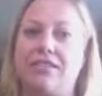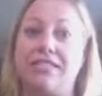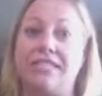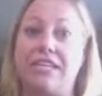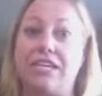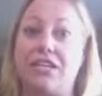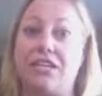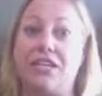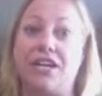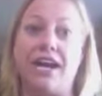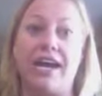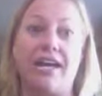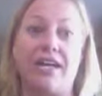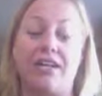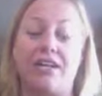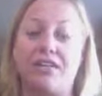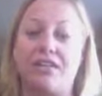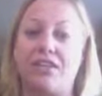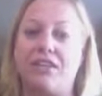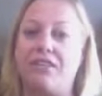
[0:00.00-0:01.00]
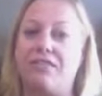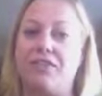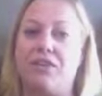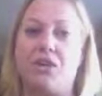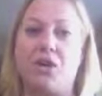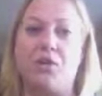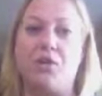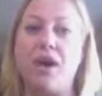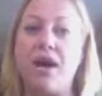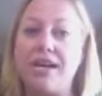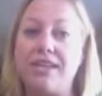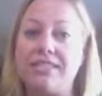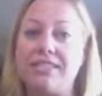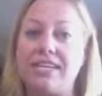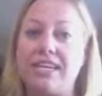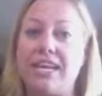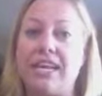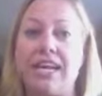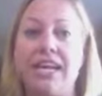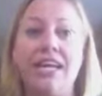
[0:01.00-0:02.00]
deer, elk. If you go
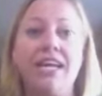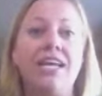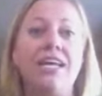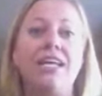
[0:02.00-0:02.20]
hunting,